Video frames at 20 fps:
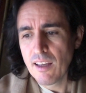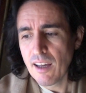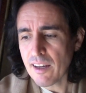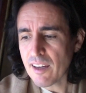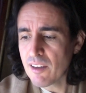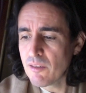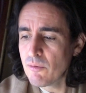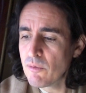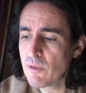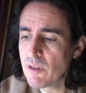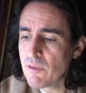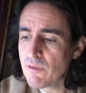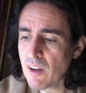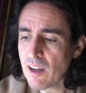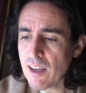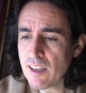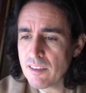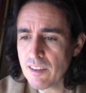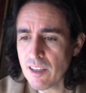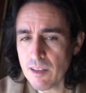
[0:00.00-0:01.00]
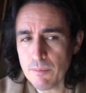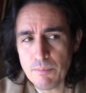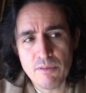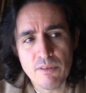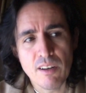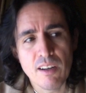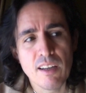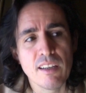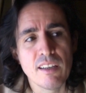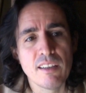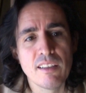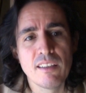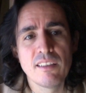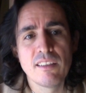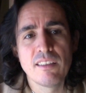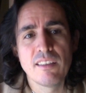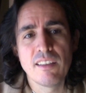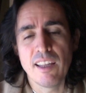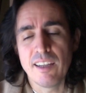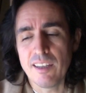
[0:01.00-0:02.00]
I can revise that Purana
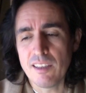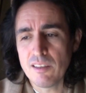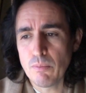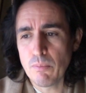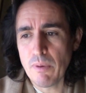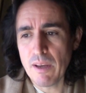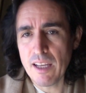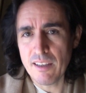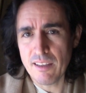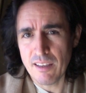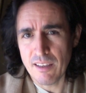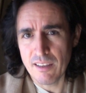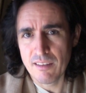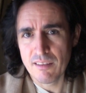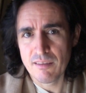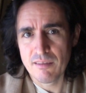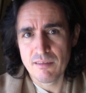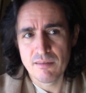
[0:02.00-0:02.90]
and expand it